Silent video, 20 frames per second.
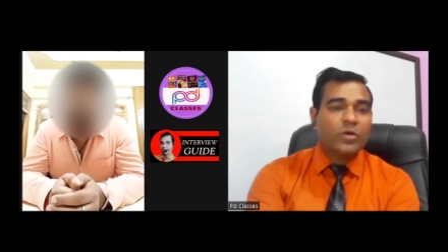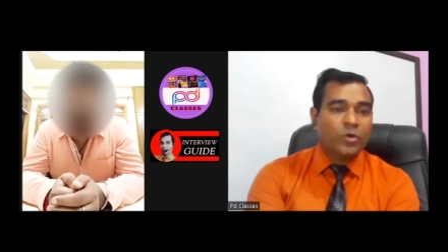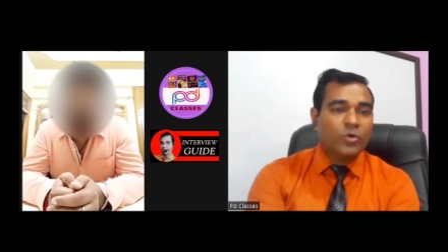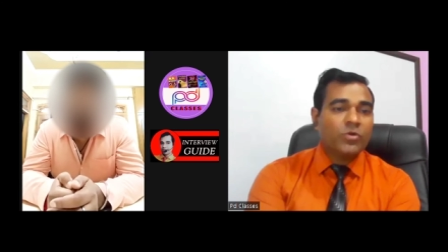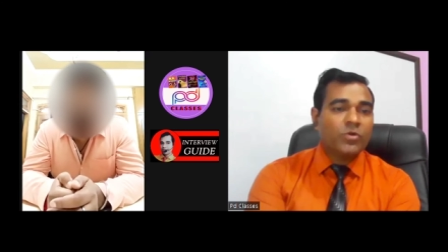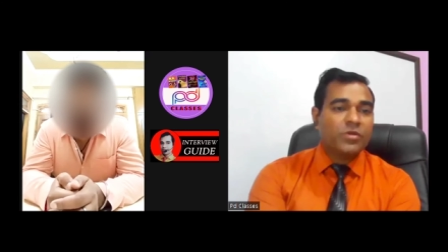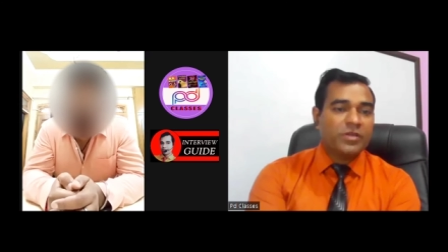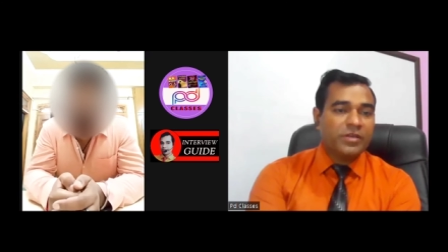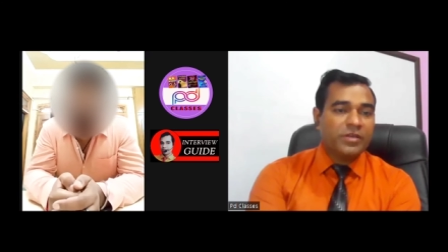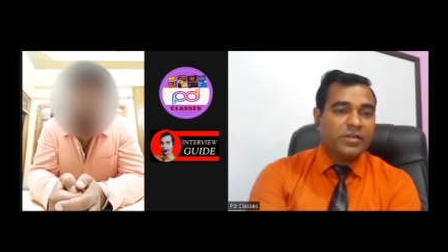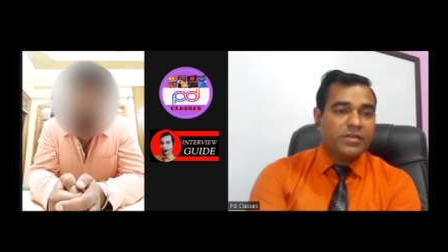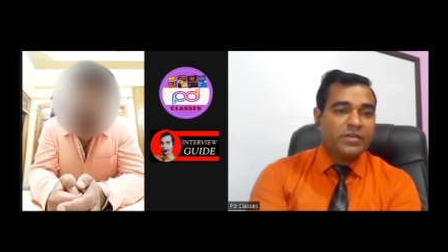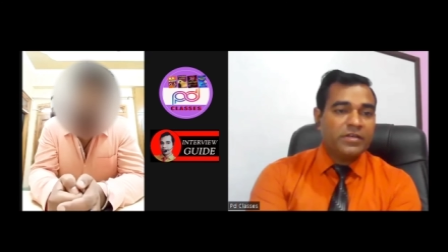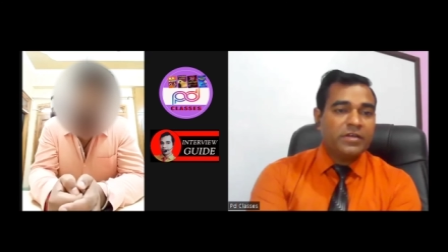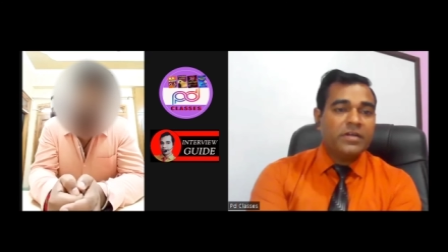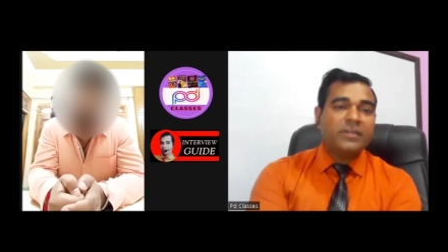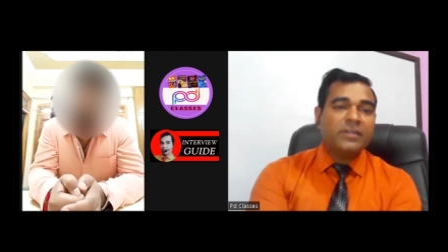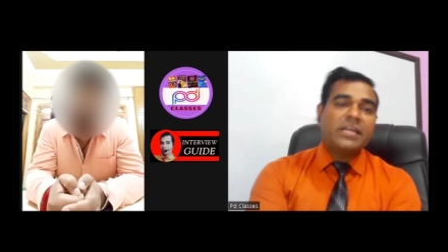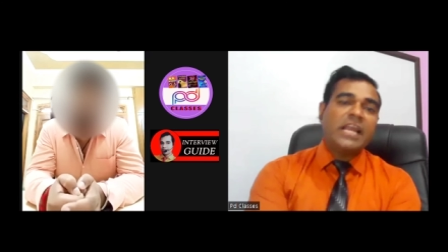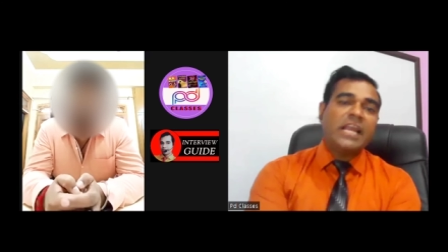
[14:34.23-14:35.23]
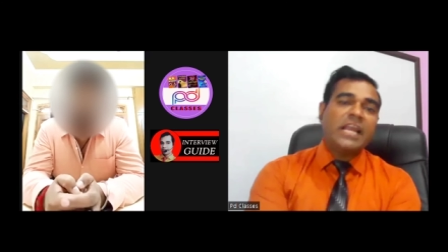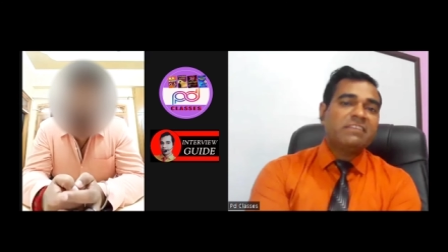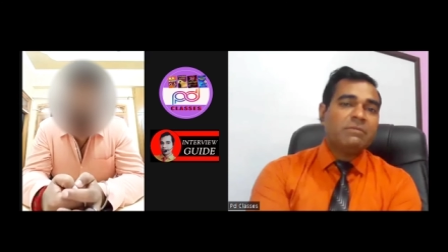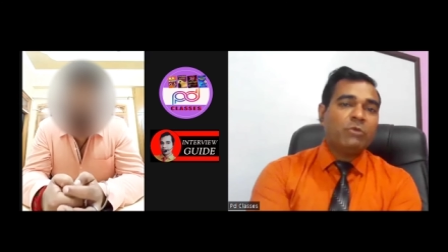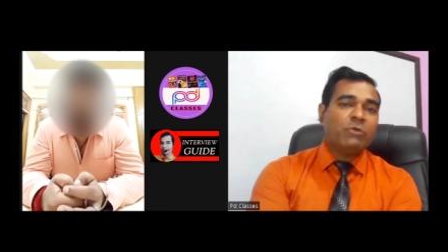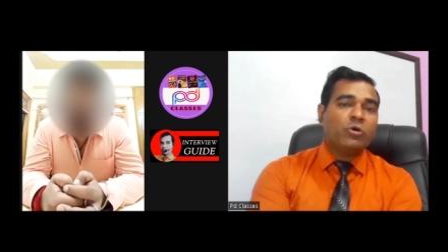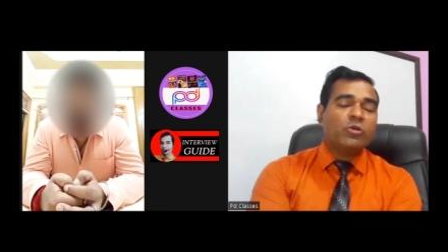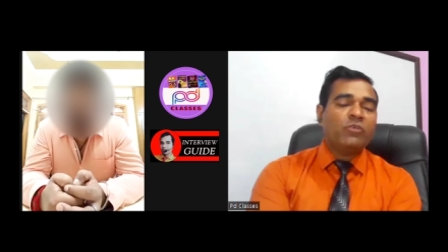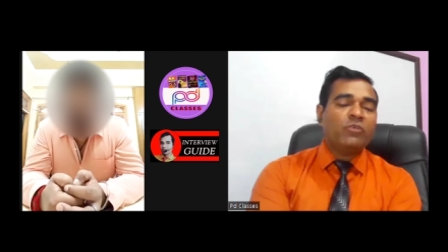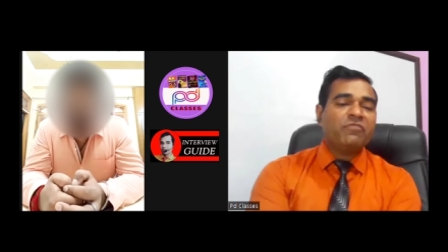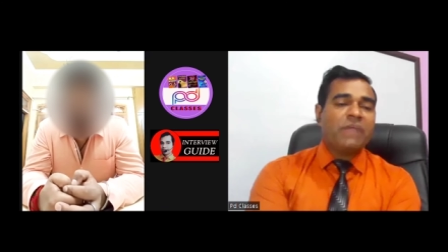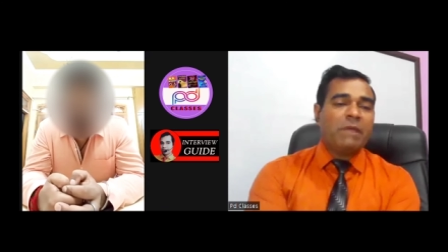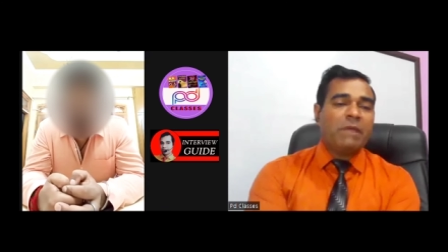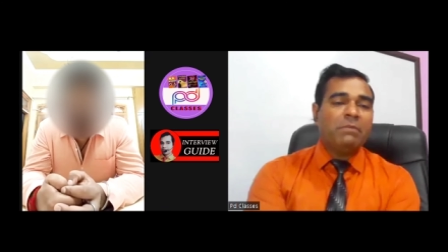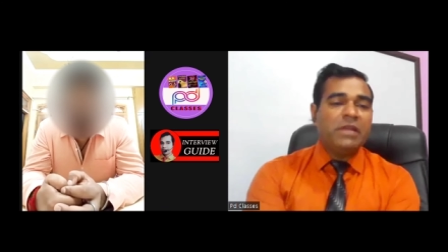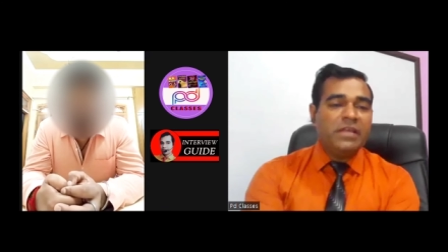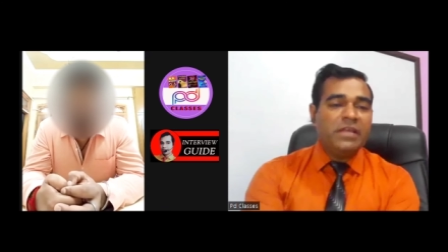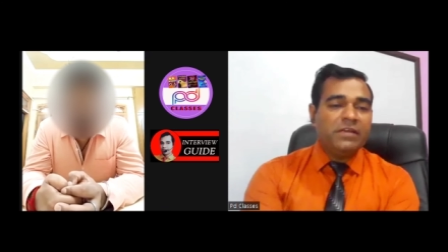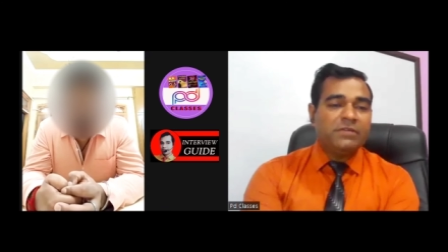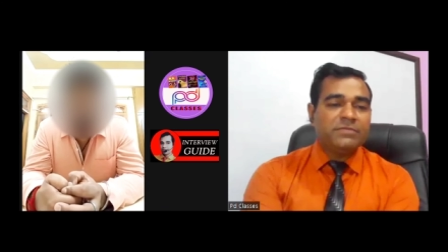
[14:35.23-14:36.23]
Okay. Tell us about your
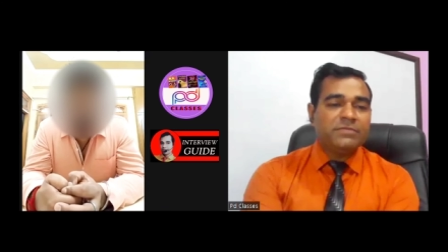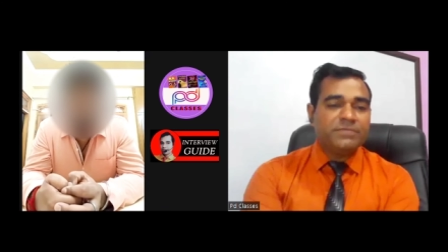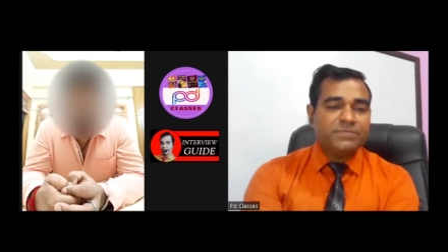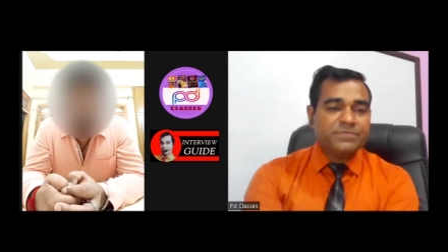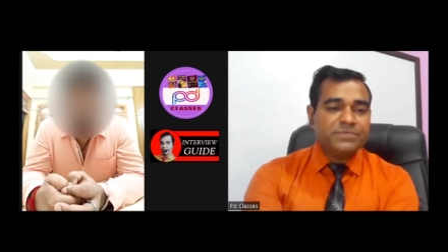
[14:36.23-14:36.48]
family.